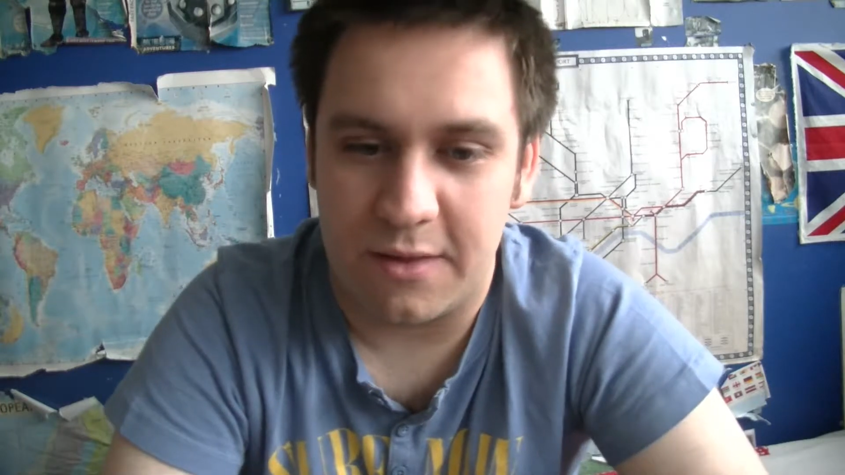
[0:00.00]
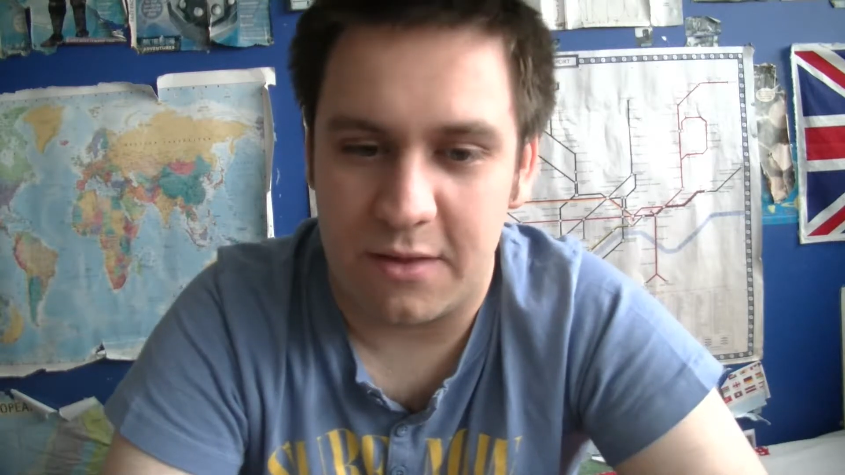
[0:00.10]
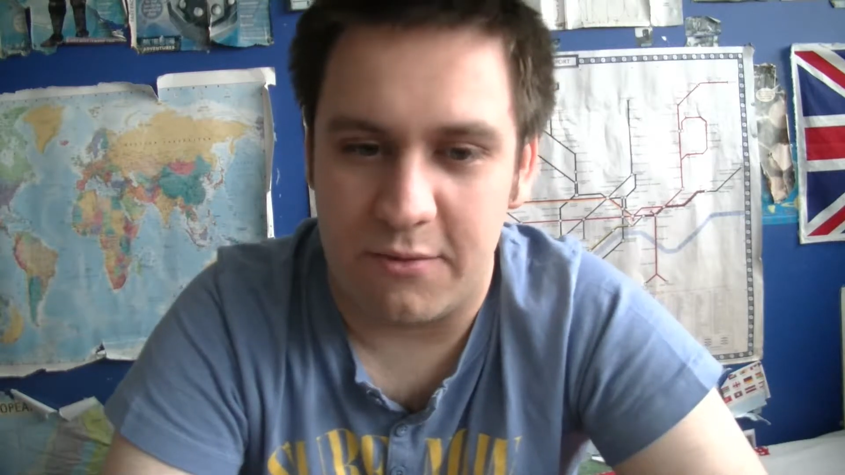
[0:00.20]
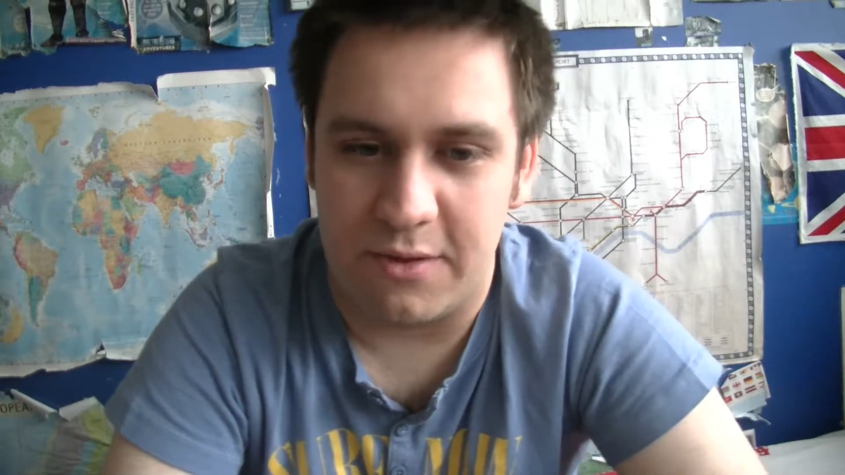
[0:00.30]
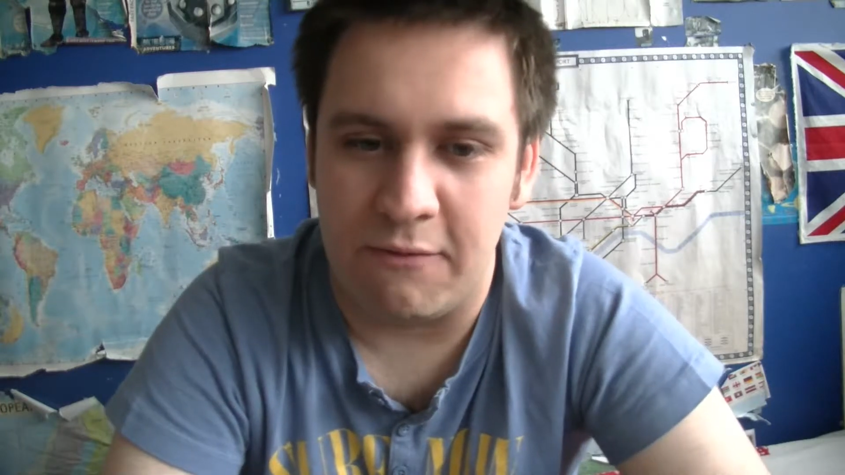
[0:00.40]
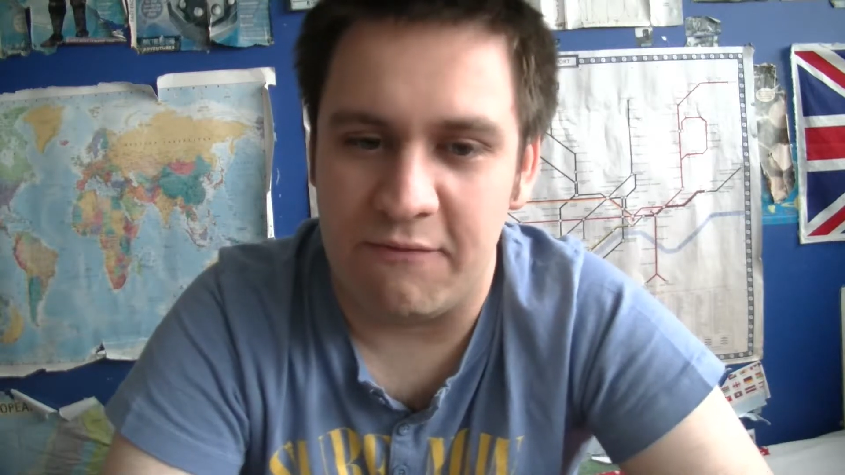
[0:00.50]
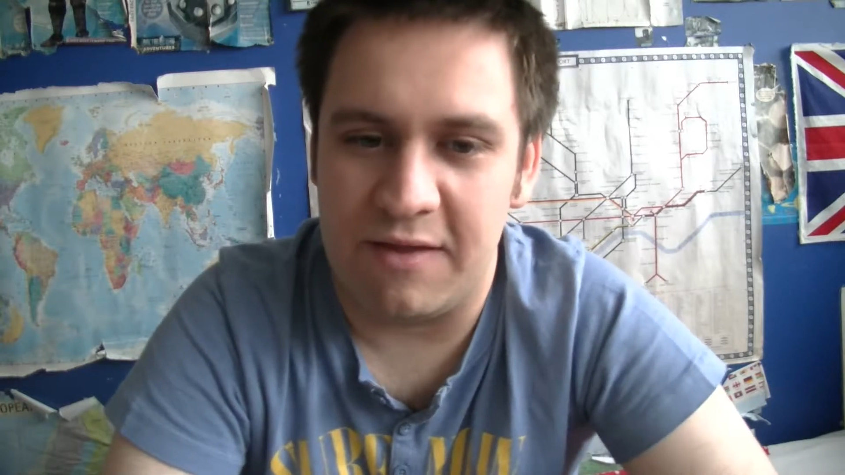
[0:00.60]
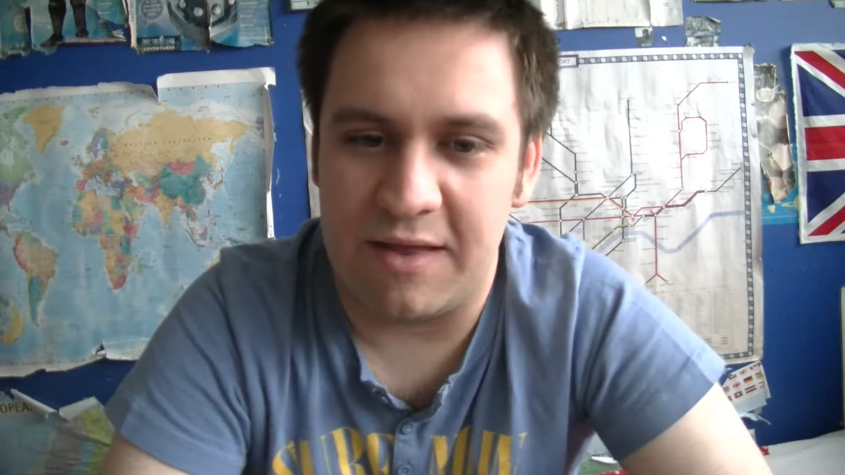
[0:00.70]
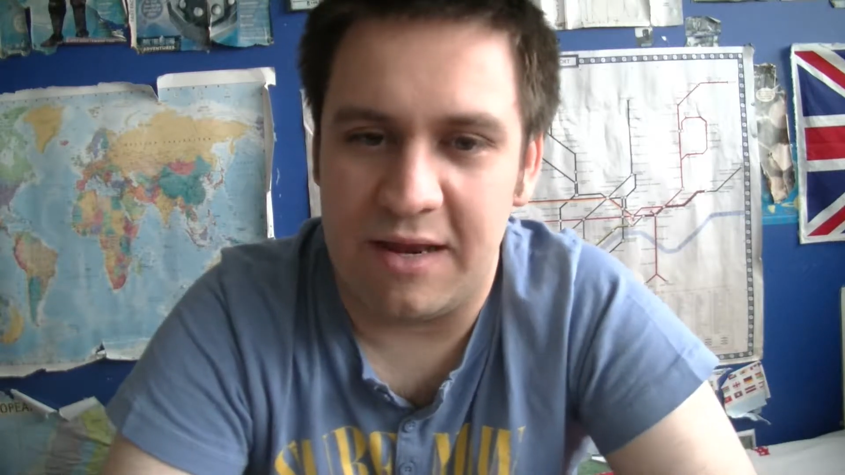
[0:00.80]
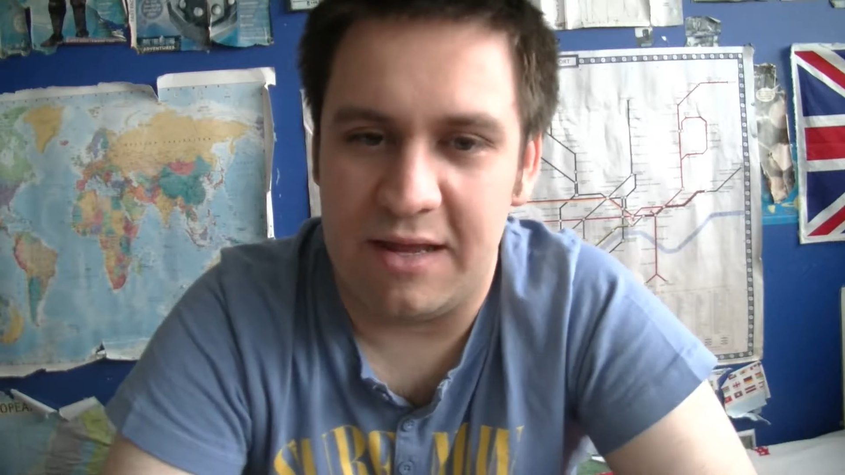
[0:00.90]
So I don't
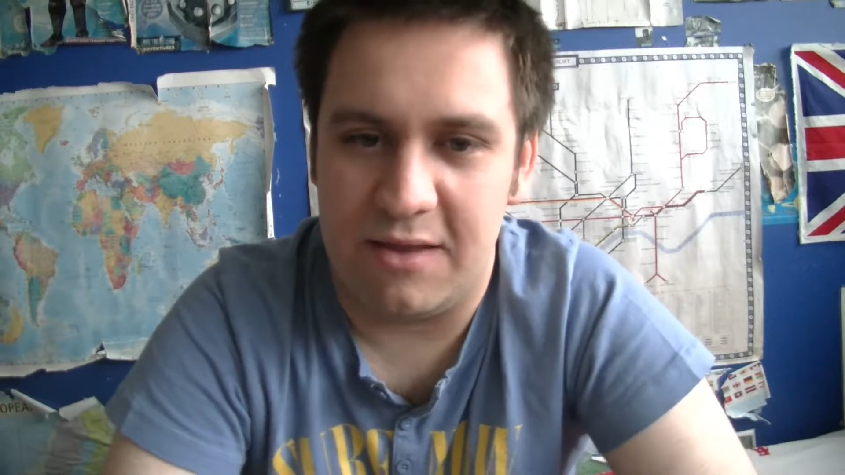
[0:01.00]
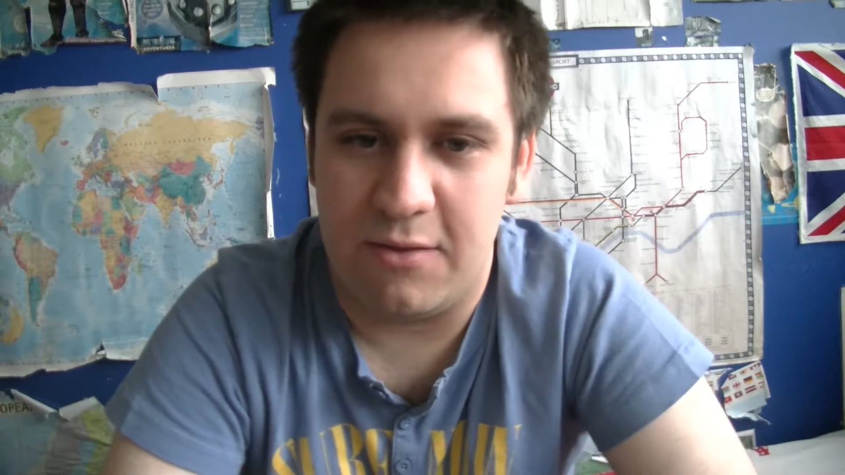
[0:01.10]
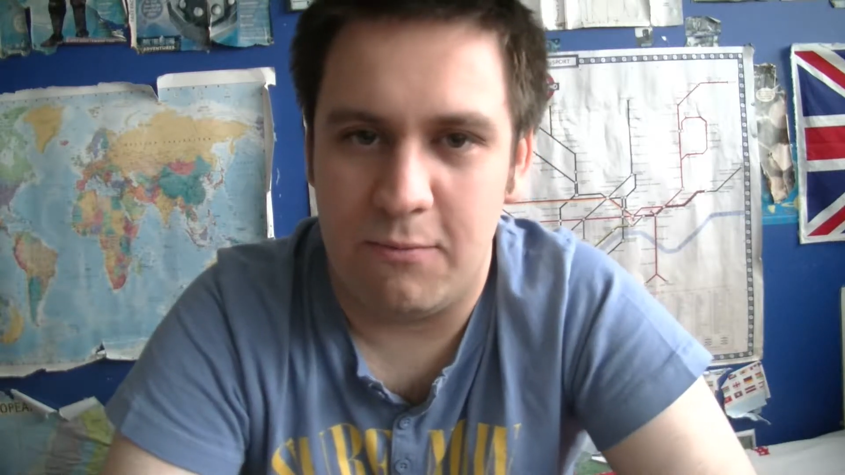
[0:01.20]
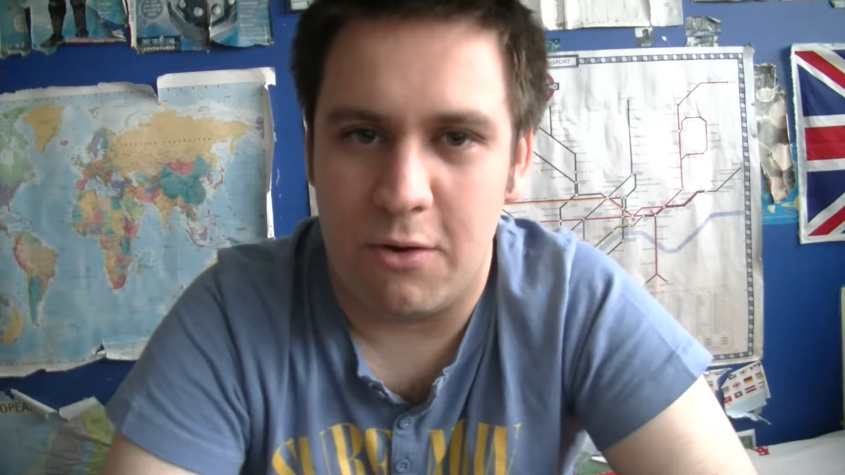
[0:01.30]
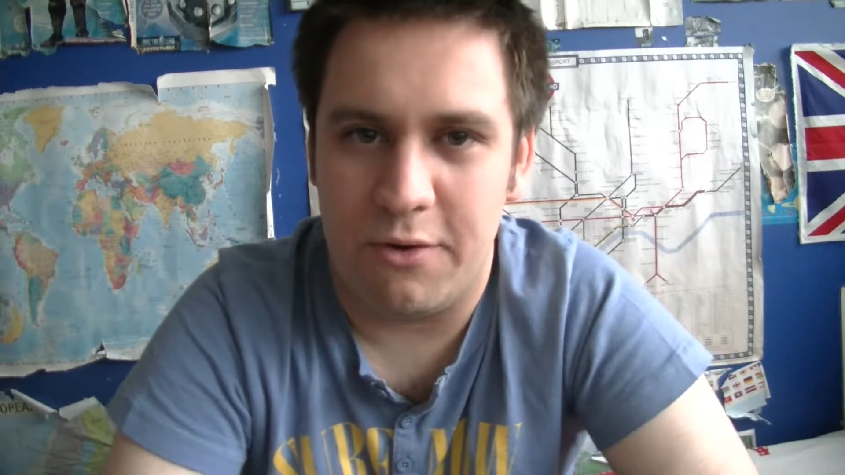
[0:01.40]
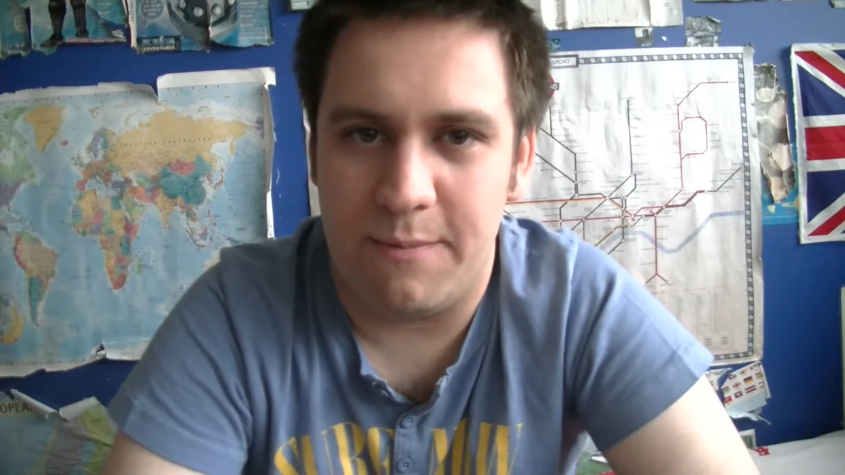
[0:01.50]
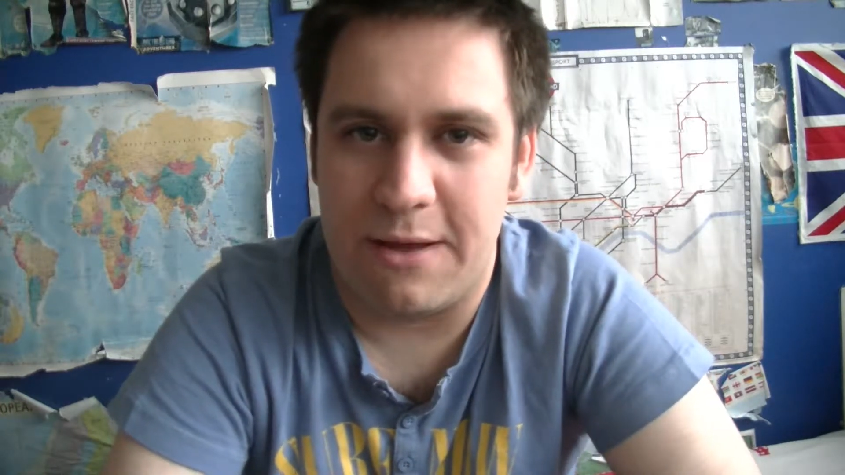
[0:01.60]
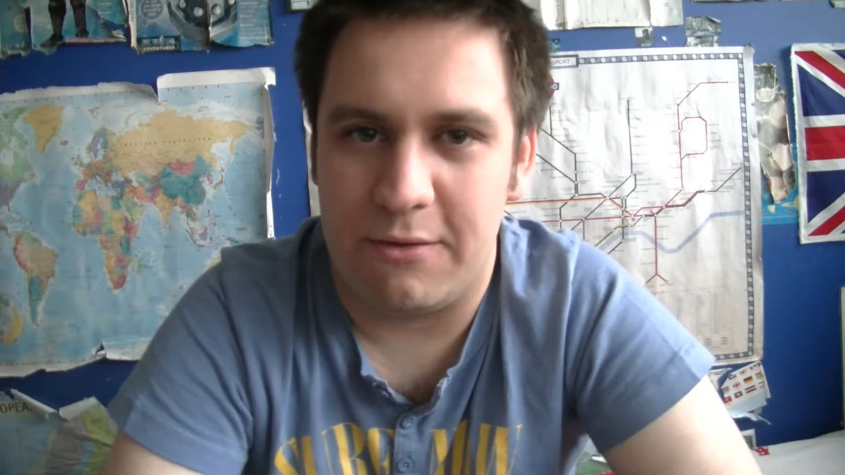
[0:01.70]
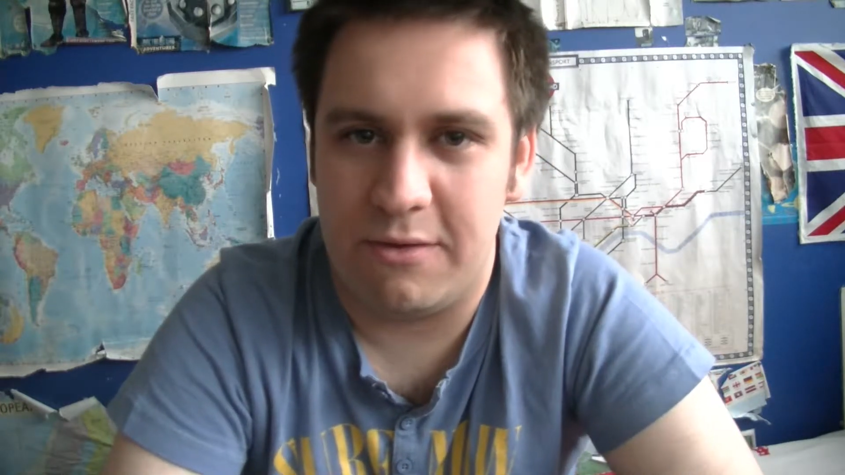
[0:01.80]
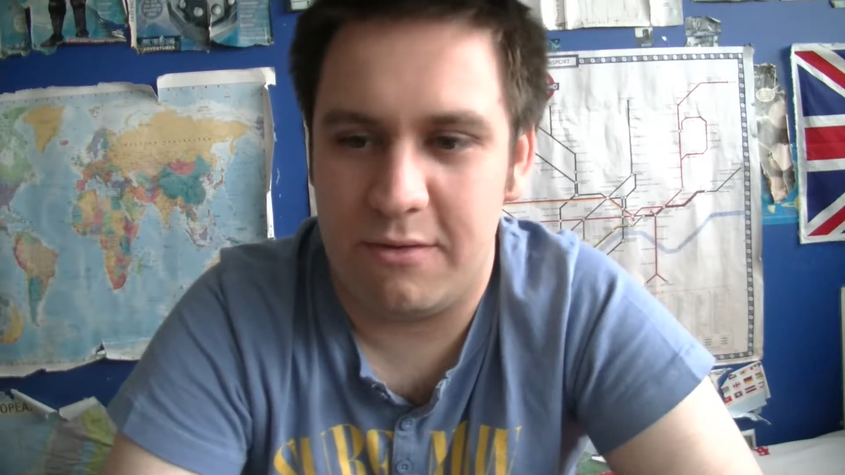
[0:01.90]
think they needed to worry
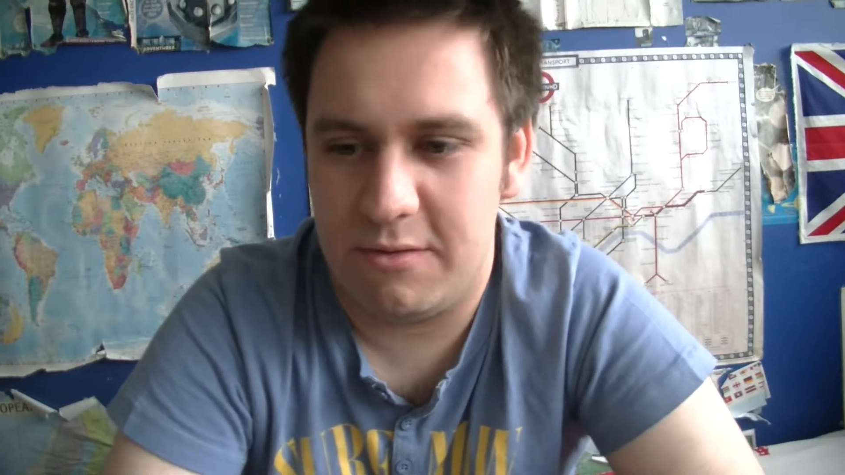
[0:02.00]
about